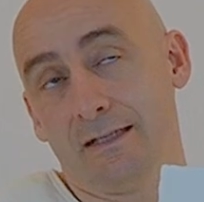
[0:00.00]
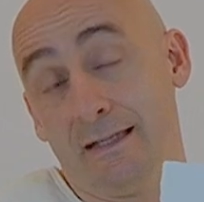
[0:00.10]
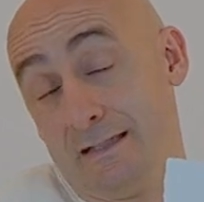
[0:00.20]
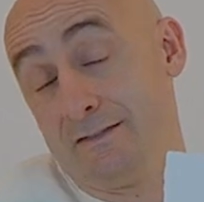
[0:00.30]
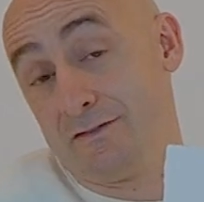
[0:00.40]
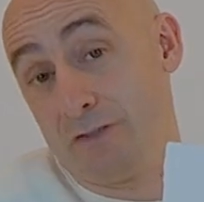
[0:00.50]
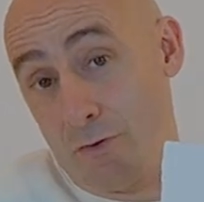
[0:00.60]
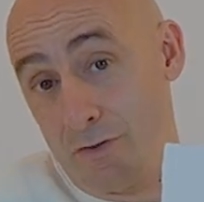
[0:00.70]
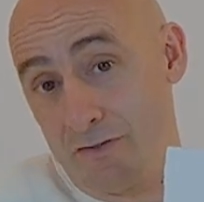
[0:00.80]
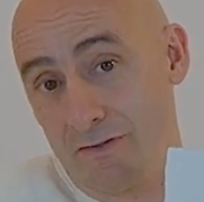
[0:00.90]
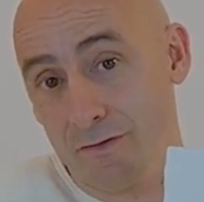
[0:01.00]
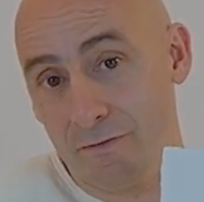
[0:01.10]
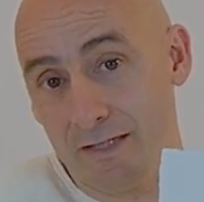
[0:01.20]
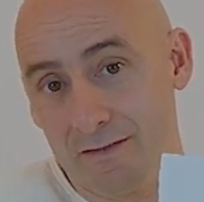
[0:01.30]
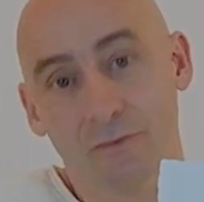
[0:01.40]
and it's the origin
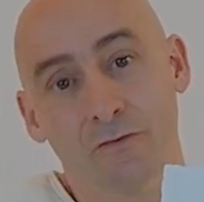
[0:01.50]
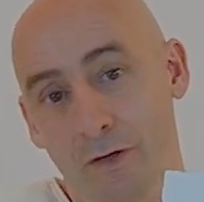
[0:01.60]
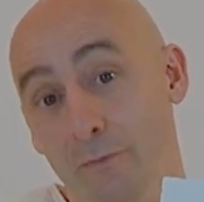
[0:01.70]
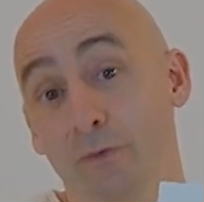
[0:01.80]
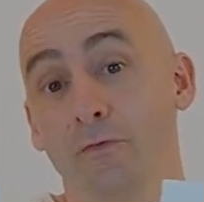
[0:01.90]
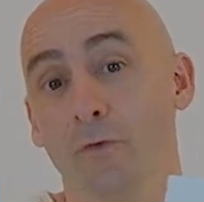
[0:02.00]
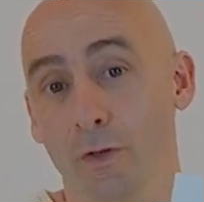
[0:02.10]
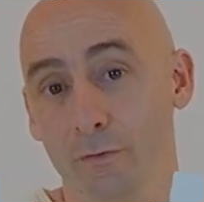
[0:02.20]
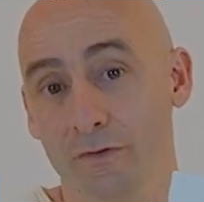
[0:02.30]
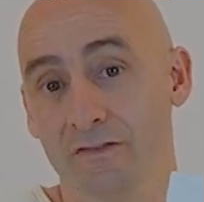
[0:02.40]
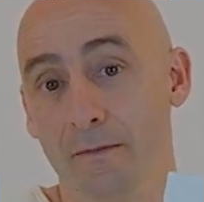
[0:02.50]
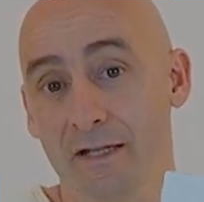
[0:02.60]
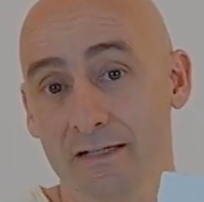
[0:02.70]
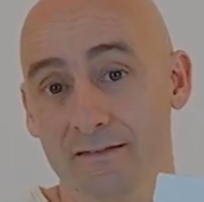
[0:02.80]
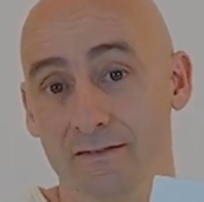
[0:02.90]
of it, so I would follow the
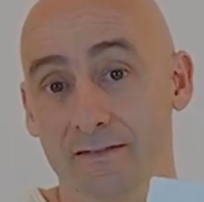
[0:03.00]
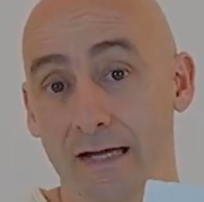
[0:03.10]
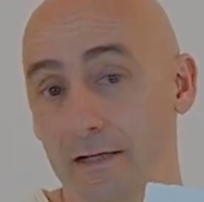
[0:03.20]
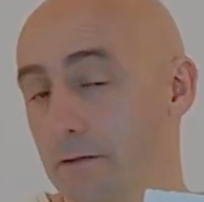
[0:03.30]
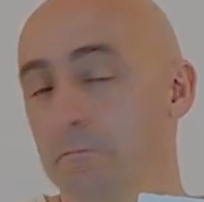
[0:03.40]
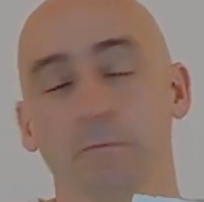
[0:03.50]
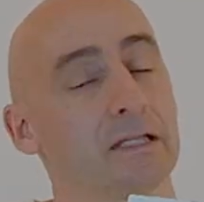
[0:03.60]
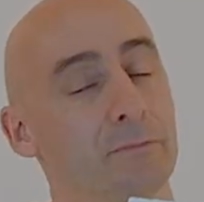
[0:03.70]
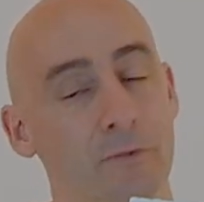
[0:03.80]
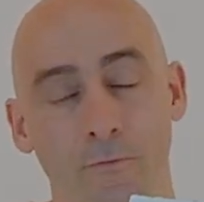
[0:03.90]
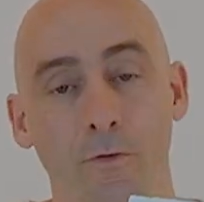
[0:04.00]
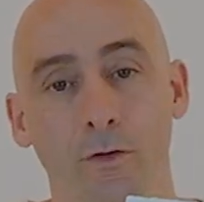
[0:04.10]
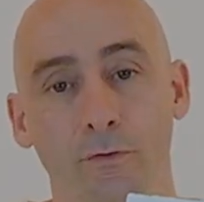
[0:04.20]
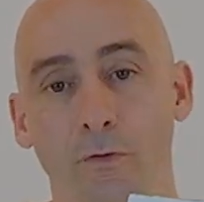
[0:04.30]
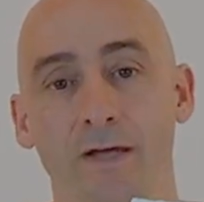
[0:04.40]
Japanese style. But if you
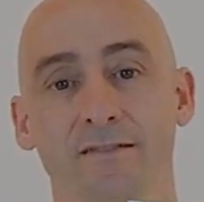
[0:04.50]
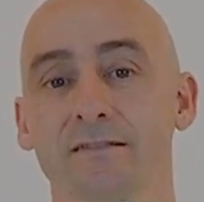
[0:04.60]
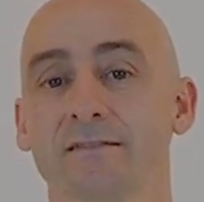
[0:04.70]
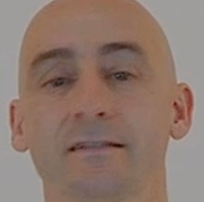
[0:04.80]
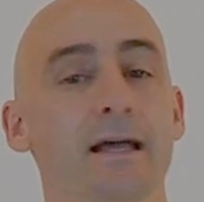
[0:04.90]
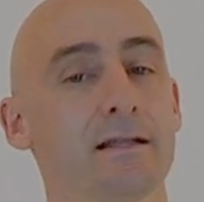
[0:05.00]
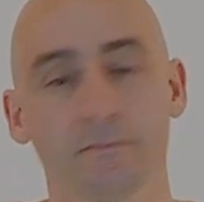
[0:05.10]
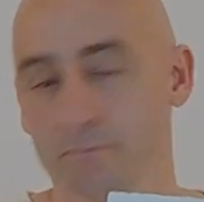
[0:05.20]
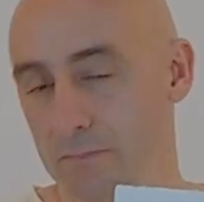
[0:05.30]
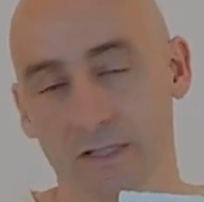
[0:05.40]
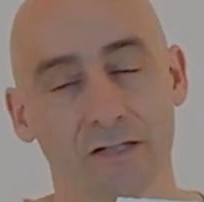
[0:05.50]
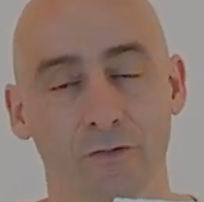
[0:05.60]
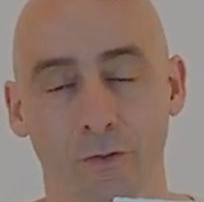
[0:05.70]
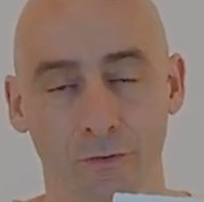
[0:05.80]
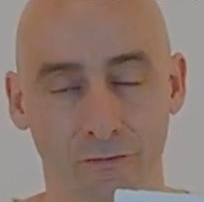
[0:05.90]
follow the Western style,
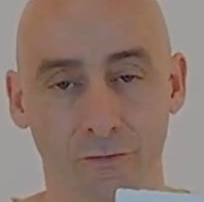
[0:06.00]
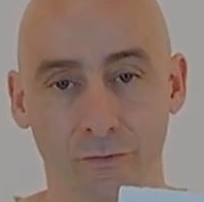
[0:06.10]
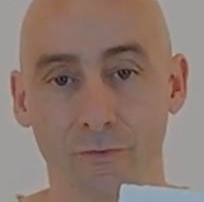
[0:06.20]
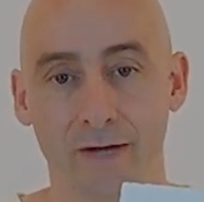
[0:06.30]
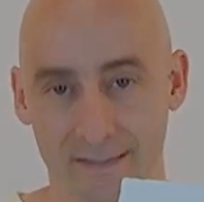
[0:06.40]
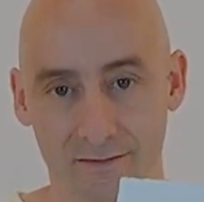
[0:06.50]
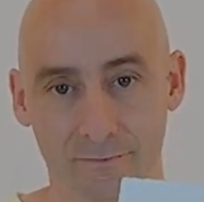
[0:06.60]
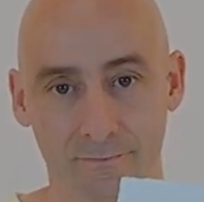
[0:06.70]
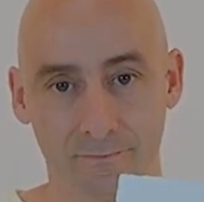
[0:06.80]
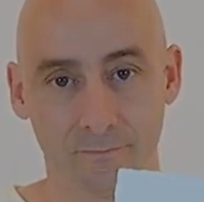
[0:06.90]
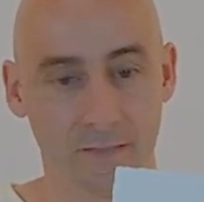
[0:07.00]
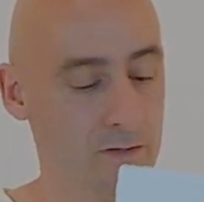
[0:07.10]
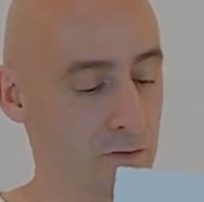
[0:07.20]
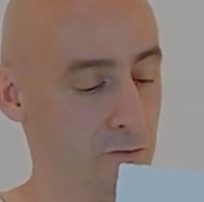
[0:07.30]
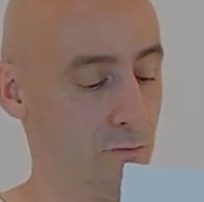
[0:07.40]
it's also correct.
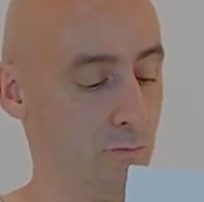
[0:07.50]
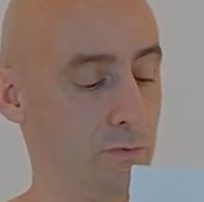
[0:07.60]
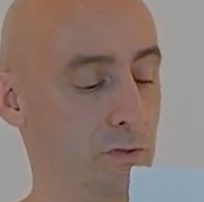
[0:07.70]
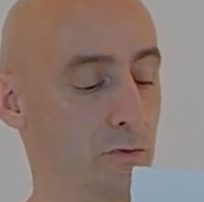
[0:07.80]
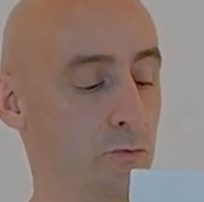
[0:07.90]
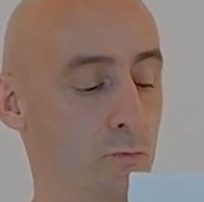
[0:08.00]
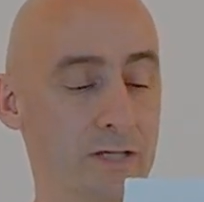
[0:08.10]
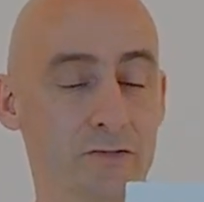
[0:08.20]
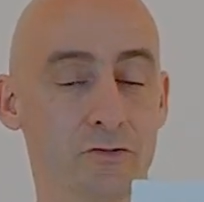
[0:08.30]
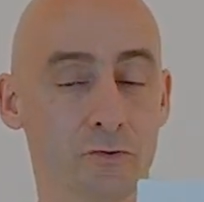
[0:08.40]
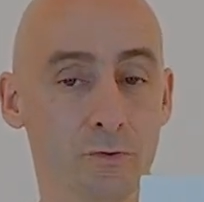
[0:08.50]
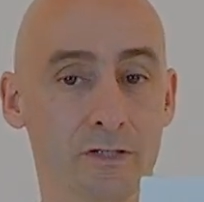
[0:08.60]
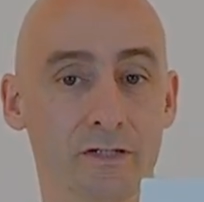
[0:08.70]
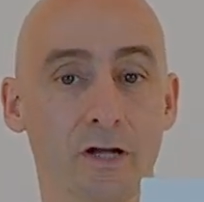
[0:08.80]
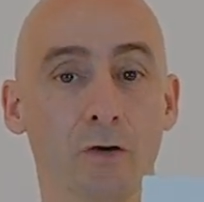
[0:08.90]
So once you
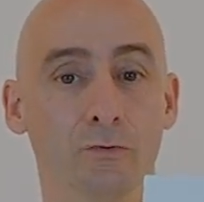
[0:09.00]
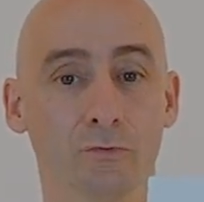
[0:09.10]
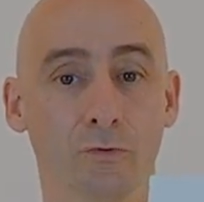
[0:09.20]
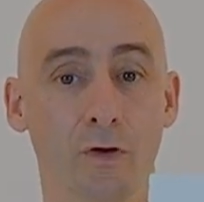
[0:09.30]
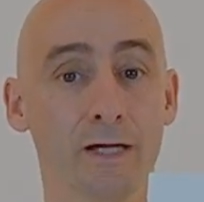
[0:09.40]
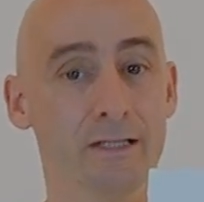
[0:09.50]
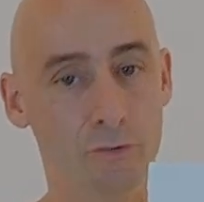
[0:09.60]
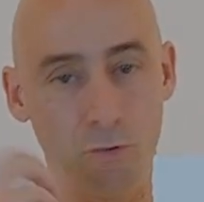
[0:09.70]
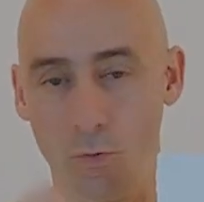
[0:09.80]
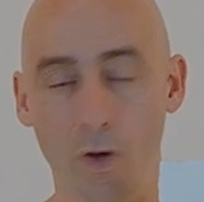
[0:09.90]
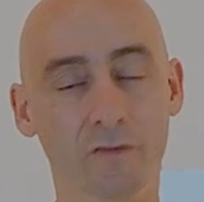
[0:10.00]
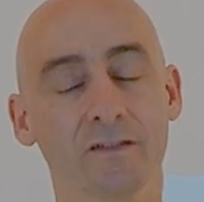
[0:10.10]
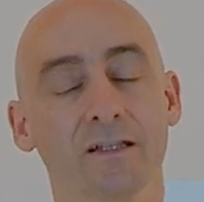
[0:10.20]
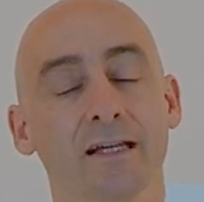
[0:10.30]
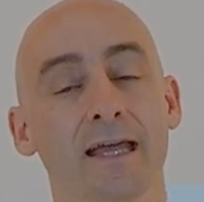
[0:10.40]
learn how to draw it, you watch
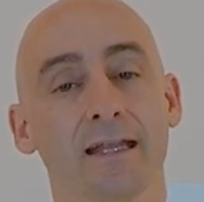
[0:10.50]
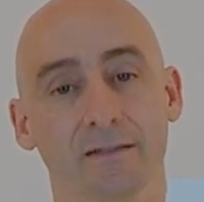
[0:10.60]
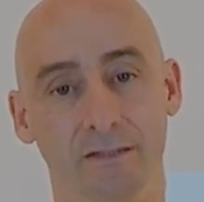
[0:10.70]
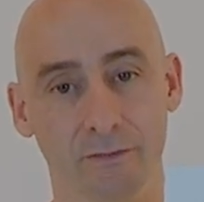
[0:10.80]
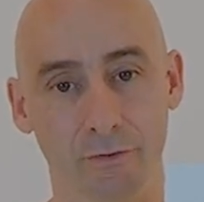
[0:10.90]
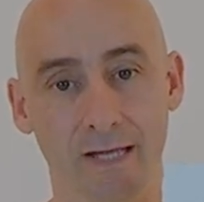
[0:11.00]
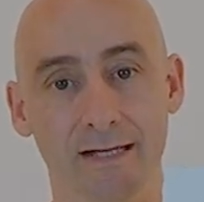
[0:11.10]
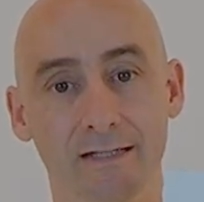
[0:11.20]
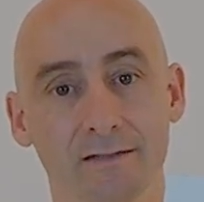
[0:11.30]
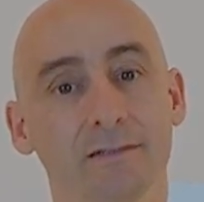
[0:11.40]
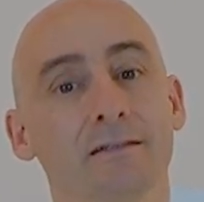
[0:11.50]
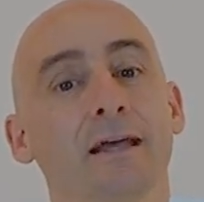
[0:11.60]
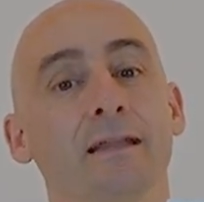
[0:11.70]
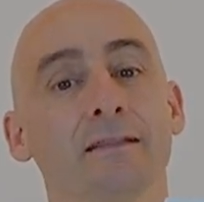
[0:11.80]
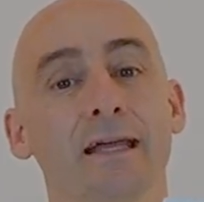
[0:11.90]
it again until you get it,
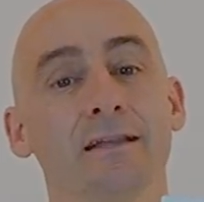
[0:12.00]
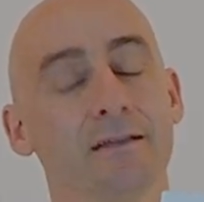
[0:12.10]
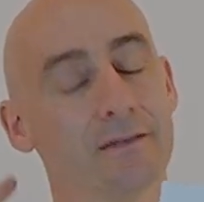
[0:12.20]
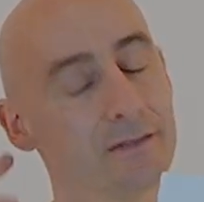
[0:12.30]
and then